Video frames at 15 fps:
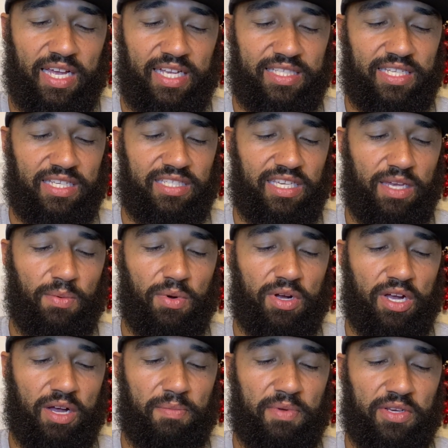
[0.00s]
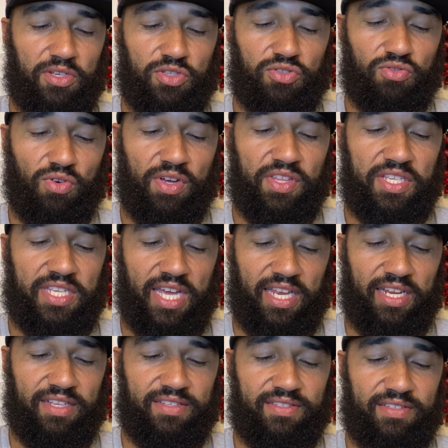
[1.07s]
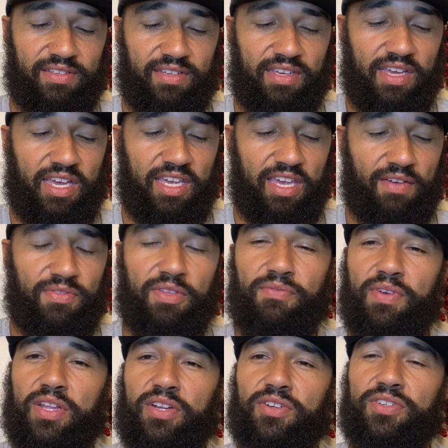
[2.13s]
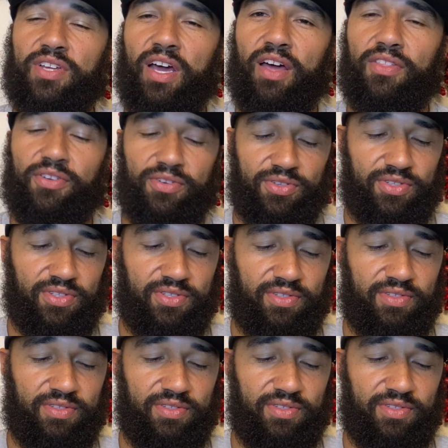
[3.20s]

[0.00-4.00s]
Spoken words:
It says he will come and destroy the tenants and give the vineyard to others.